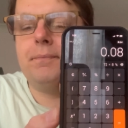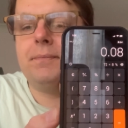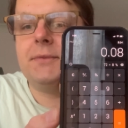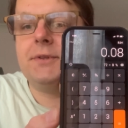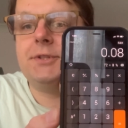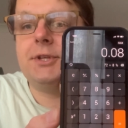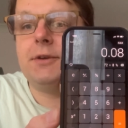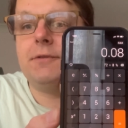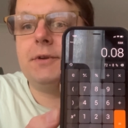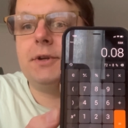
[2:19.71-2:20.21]

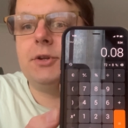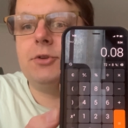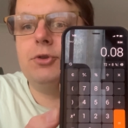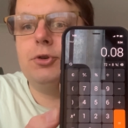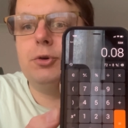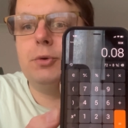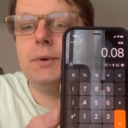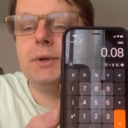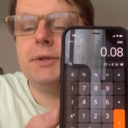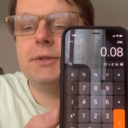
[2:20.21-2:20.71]

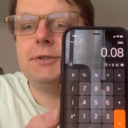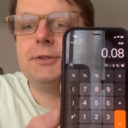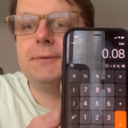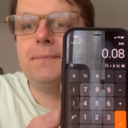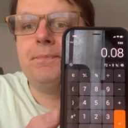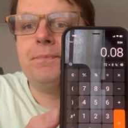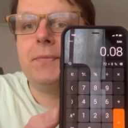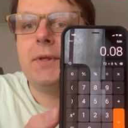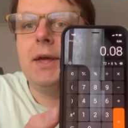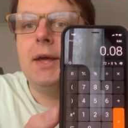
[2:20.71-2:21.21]
72 is.
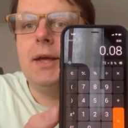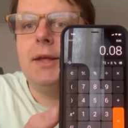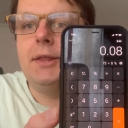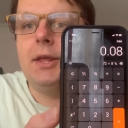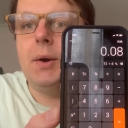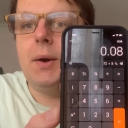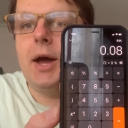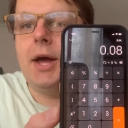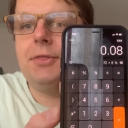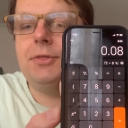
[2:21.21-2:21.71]

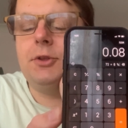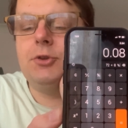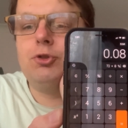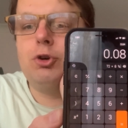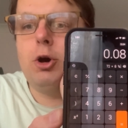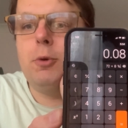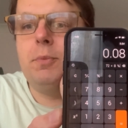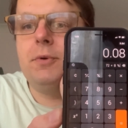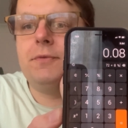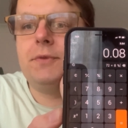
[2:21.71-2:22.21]
Now, at the
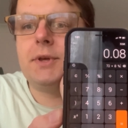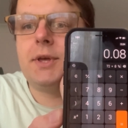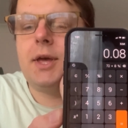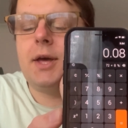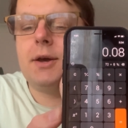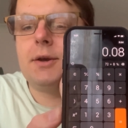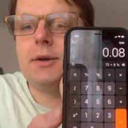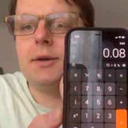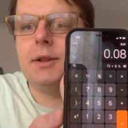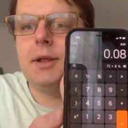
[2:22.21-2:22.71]
top of the
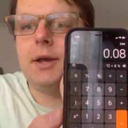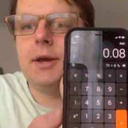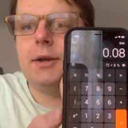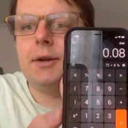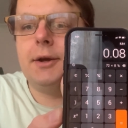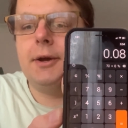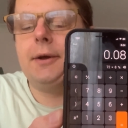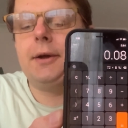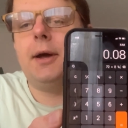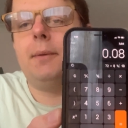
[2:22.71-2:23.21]

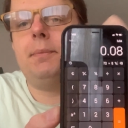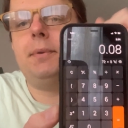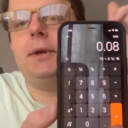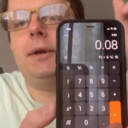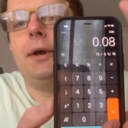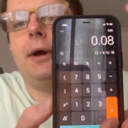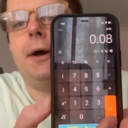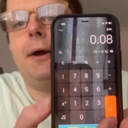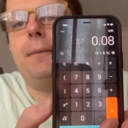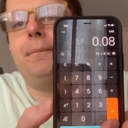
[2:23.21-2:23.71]
calculator up
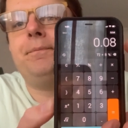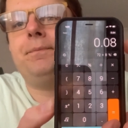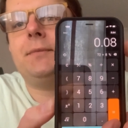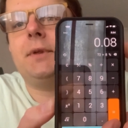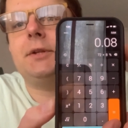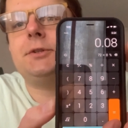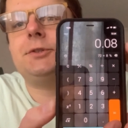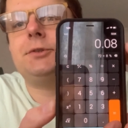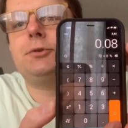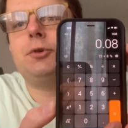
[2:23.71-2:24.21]
here,
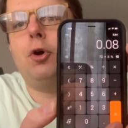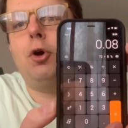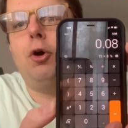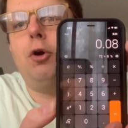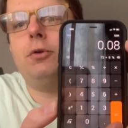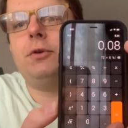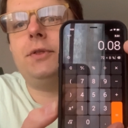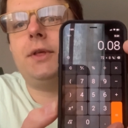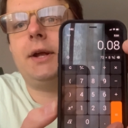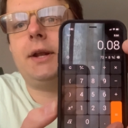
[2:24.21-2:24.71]
it's
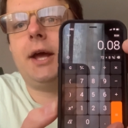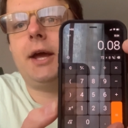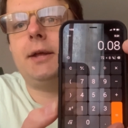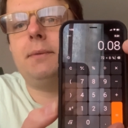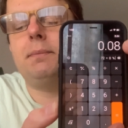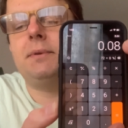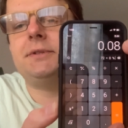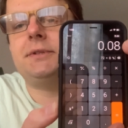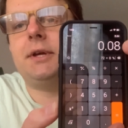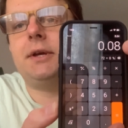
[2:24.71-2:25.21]
turned that
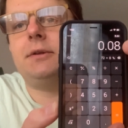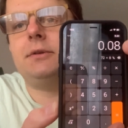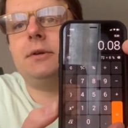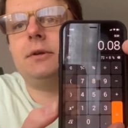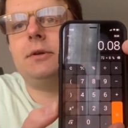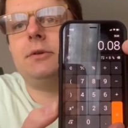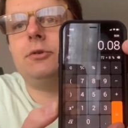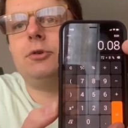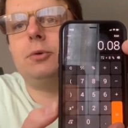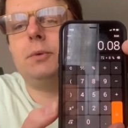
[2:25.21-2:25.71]
8%
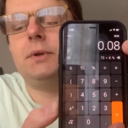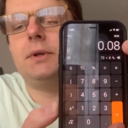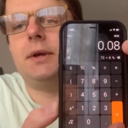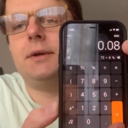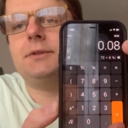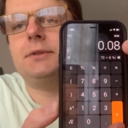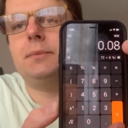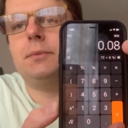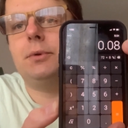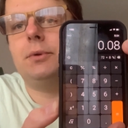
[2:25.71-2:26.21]
into a
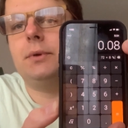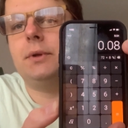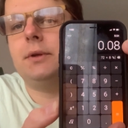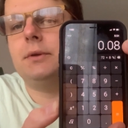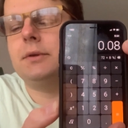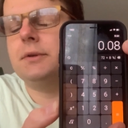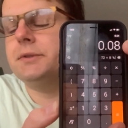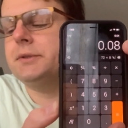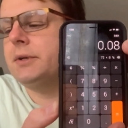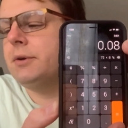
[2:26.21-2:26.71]
decimal,
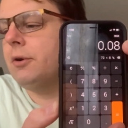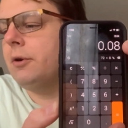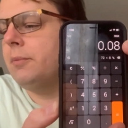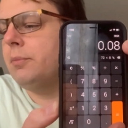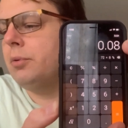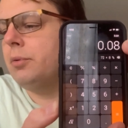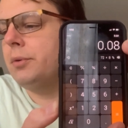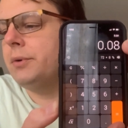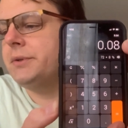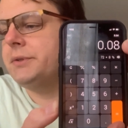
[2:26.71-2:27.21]
into
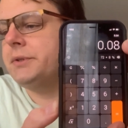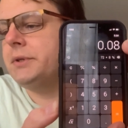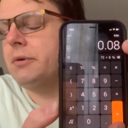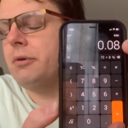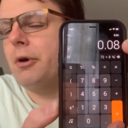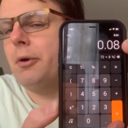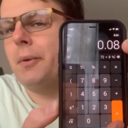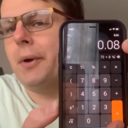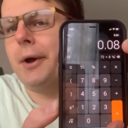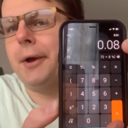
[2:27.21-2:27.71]

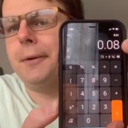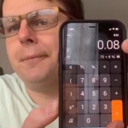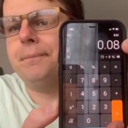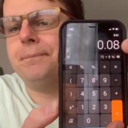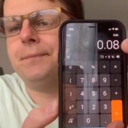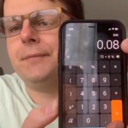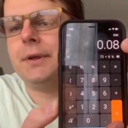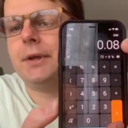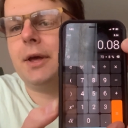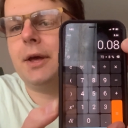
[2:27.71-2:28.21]
0.08,
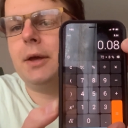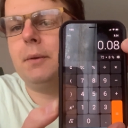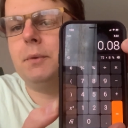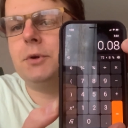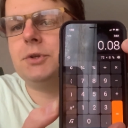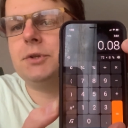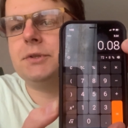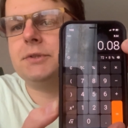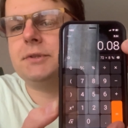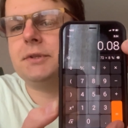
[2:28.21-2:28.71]
okay,
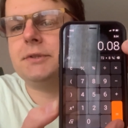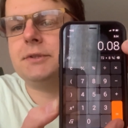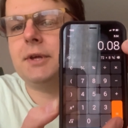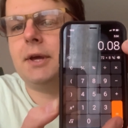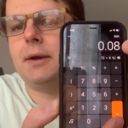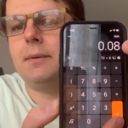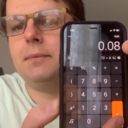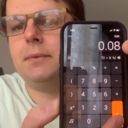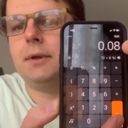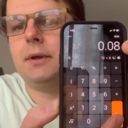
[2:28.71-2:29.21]
which is the
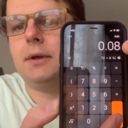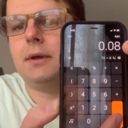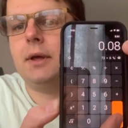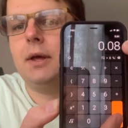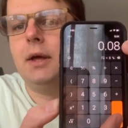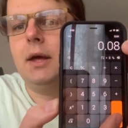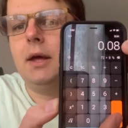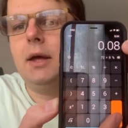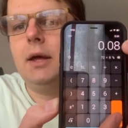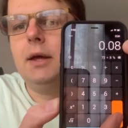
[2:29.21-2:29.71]
same thing.
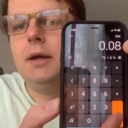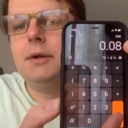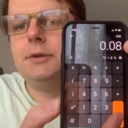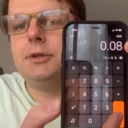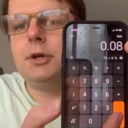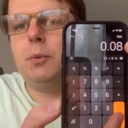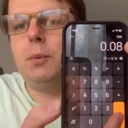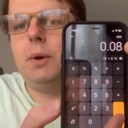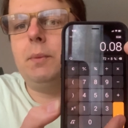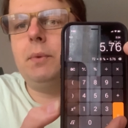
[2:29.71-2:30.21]

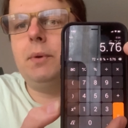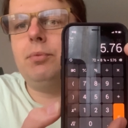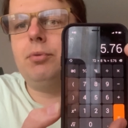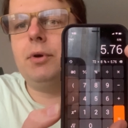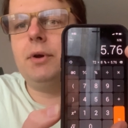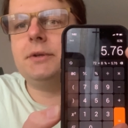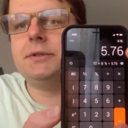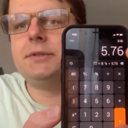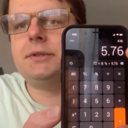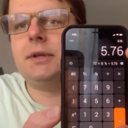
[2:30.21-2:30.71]
So when we
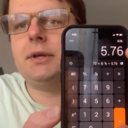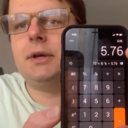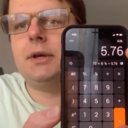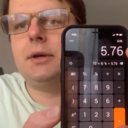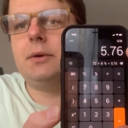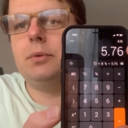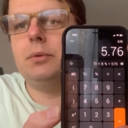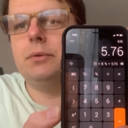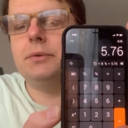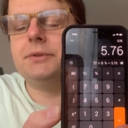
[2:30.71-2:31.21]
press the
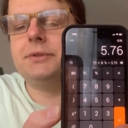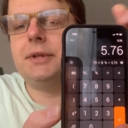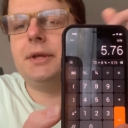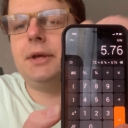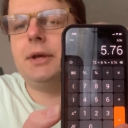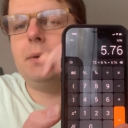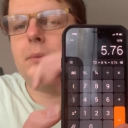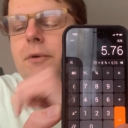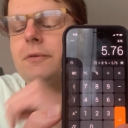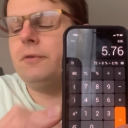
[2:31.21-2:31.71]
equals
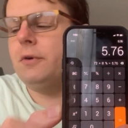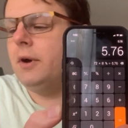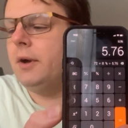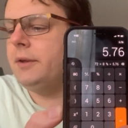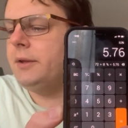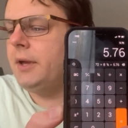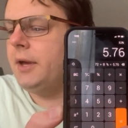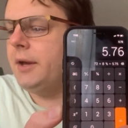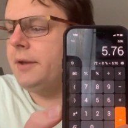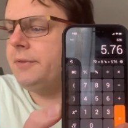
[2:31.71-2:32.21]
there, we
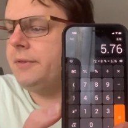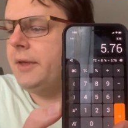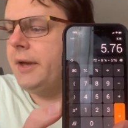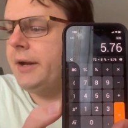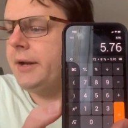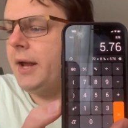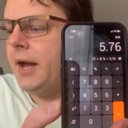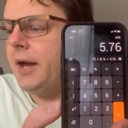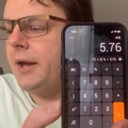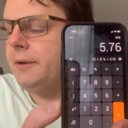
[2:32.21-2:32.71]
find out
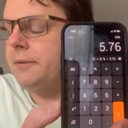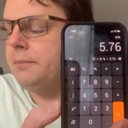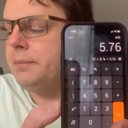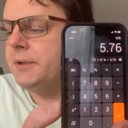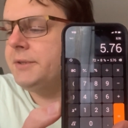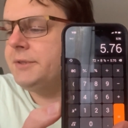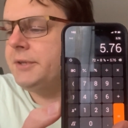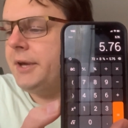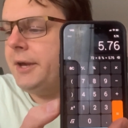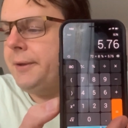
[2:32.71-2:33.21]
that
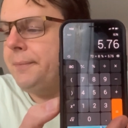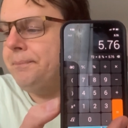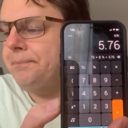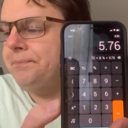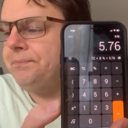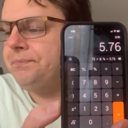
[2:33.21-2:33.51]
8%